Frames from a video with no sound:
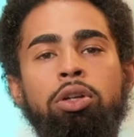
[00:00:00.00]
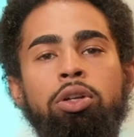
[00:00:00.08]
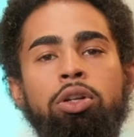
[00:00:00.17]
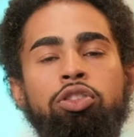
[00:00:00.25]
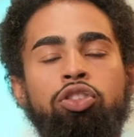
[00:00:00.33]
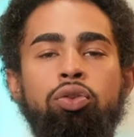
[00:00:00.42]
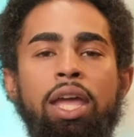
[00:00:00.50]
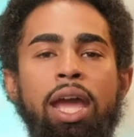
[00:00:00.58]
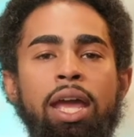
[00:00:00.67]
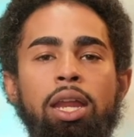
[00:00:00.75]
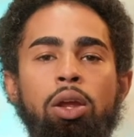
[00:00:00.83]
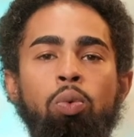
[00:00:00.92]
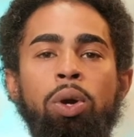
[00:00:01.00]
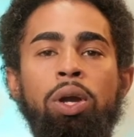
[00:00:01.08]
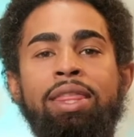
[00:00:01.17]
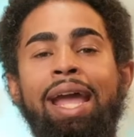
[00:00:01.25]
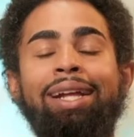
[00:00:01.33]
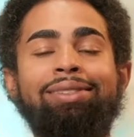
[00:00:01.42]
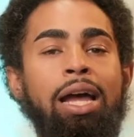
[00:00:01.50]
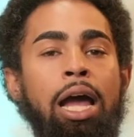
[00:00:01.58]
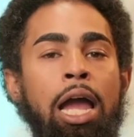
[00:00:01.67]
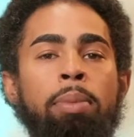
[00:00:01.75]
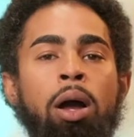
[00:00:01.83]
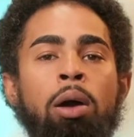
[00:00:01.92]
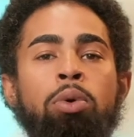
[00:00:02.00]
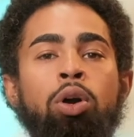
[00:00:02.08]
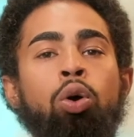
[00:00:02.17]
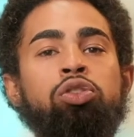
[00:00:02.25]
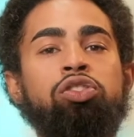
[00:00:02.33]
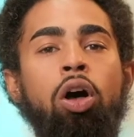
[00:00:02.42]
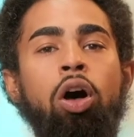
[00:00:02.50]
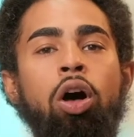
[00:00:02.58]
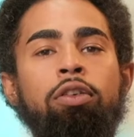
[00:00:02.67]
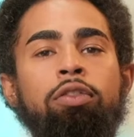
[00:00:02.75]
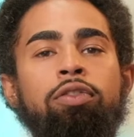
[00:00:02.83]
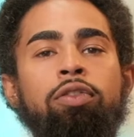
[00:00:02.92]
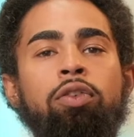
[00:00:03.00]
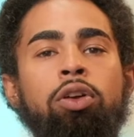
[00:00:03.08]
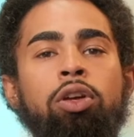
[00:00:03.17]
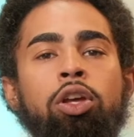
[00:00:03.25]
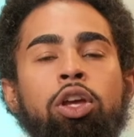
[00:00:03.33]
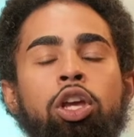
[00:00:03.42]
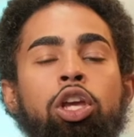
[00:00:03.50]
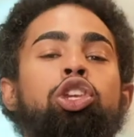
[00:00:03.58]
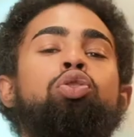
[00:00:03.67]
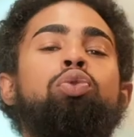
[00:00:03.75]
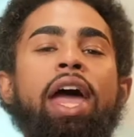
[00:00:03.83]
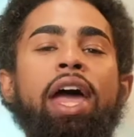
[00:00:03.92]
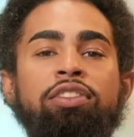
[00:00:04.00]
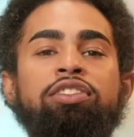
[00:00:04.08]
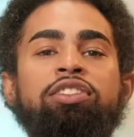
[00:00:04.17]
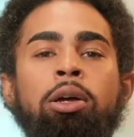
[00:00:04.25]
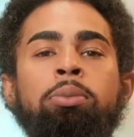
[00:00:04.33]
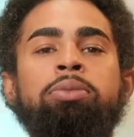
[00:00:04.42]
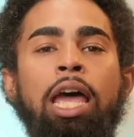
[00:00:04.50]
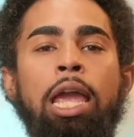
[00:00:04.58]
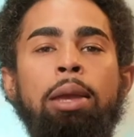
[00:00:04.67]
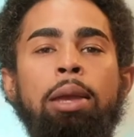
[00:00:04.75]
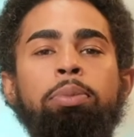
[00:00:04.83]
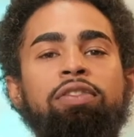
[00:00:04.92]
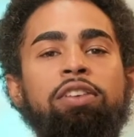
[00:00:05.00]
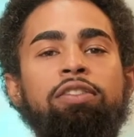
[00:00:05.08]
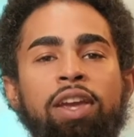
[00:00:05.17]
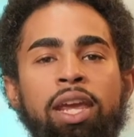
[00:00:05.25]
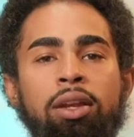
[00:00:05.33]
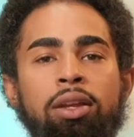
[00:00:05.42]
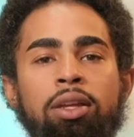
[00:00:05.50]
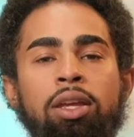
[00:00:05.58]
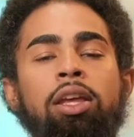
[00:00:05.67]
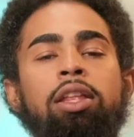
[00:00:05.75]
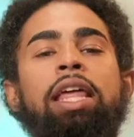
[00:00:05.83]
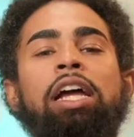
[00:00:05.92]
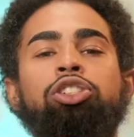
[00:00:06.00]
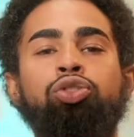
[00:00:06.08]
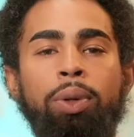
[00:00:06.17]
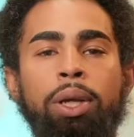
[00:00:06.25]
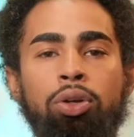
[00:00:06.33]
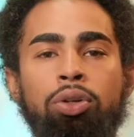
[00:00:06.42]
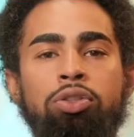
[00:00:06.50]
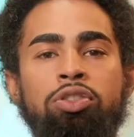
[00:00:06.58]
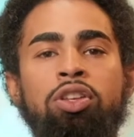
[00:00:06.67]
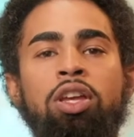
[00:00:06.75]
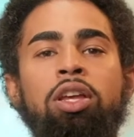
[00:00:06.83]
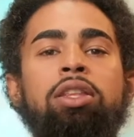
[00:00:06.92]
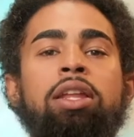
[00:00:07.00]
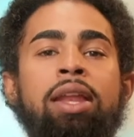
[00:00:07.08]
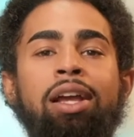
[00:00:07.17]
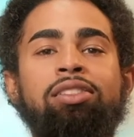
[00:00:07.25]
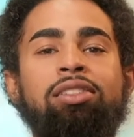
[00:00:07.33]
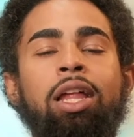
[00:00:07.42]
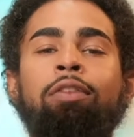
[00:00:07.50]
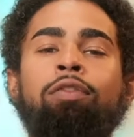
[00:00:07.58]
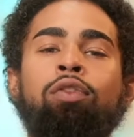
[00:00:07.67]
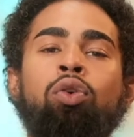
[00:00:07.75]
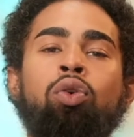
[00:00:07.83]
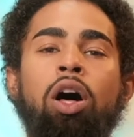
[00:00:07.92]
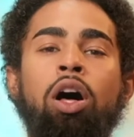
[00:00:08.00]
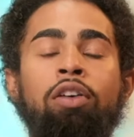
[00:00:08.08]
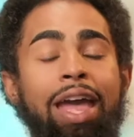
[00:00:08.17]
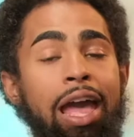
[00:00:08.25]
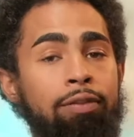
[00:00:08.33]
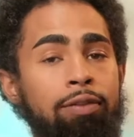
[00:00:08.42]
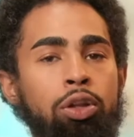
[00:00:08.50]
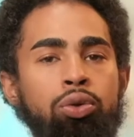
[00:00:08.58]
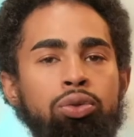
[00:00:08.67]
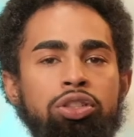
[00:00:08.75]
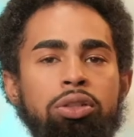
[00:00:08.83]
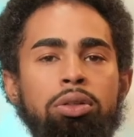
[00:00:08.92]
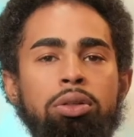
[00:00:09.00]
So that when that time bomb goes off, you have some type of event that triggers the next level of evolution?